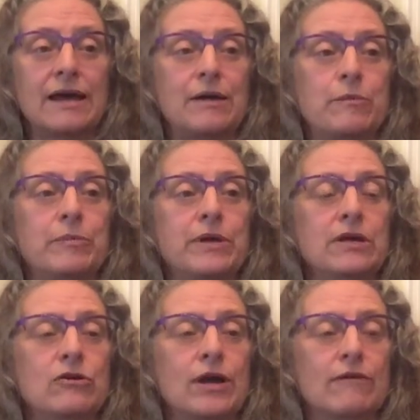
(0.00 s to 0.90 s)
B, you
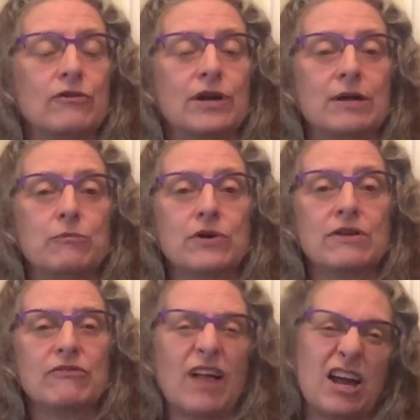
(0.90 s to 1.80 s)
have your hand pretty
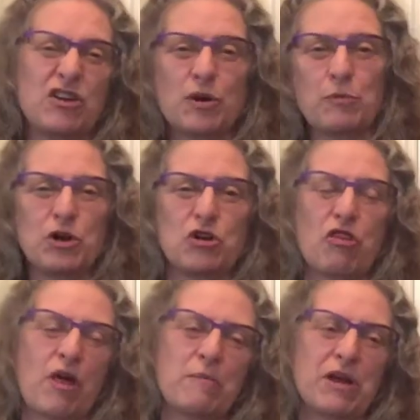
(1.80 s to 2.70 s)
flat. You can put your
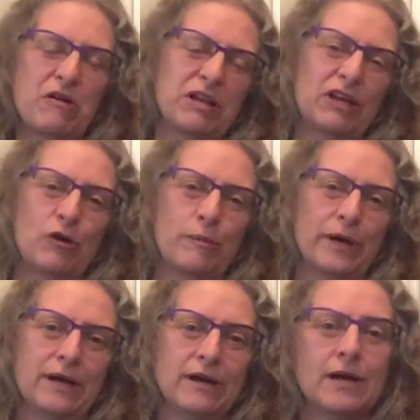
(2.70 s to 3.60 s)
thumb there a little
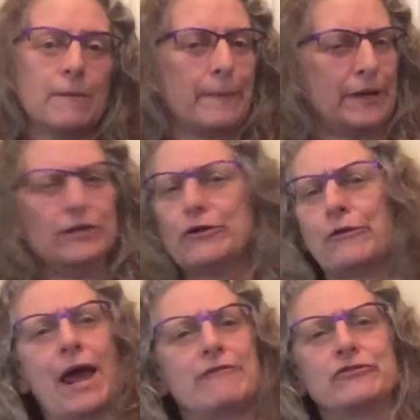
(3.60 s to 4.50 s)
bit, but you don't
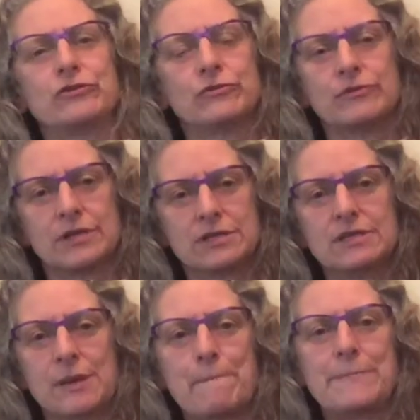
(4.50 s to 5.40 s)
have to. This is
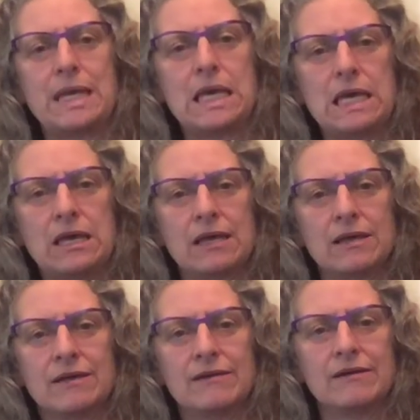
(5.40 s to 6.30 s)
a B.
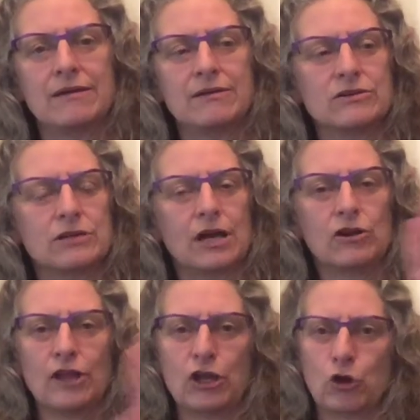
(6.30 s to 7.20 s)
It's kind of
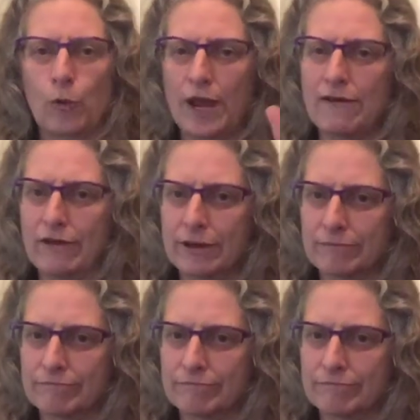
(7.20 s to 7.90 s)
like you're waving.